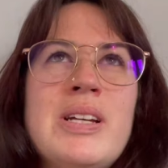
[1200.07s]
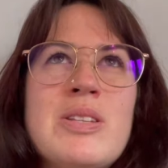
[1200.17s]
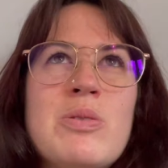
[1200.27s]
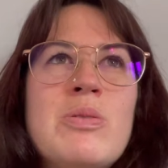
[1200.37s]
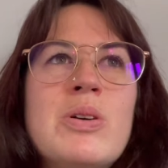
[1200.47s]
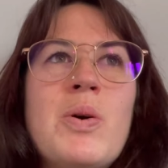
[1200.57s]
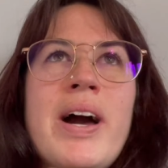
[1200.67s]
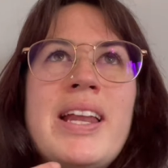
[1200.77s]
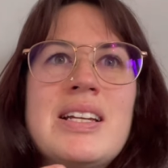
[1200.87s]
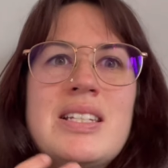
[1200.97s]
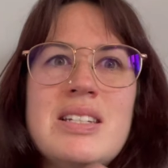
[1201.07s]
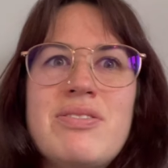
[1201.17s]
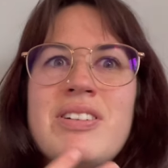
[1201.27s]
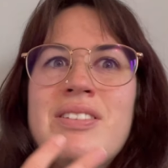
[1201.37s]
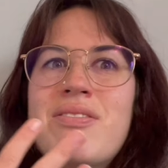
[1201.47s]
it's all quite a
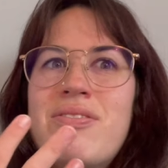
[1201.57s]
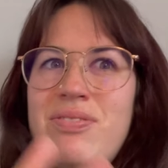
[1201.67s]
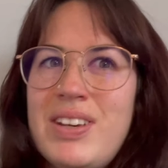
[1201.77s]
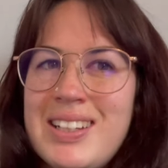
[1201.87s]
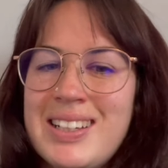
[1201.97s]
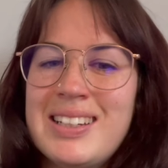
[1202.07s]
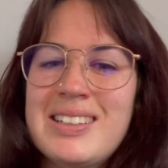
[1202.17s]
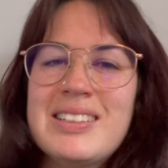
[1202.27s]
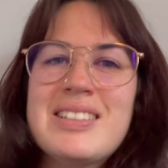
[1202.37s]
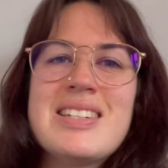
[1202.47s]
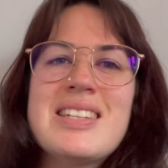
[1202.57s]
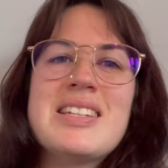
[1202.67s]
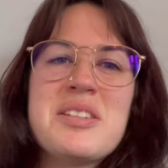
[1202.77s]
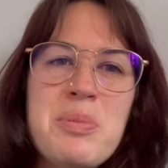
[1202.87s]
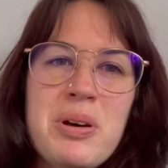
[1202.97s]
different feeling to
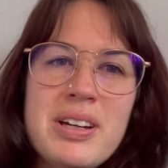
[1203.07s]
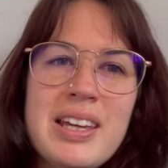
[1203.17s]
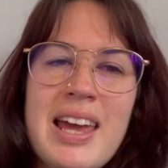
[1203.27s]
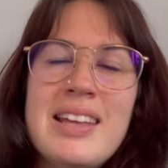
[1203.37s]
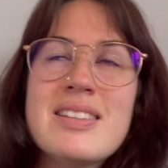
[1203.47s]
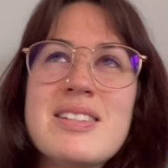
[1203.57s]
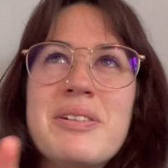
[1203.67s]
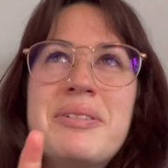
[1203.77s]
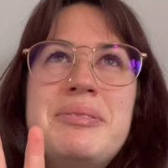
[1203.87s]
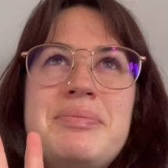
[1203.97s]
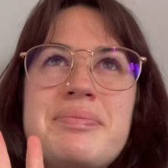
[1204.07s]
this book. And so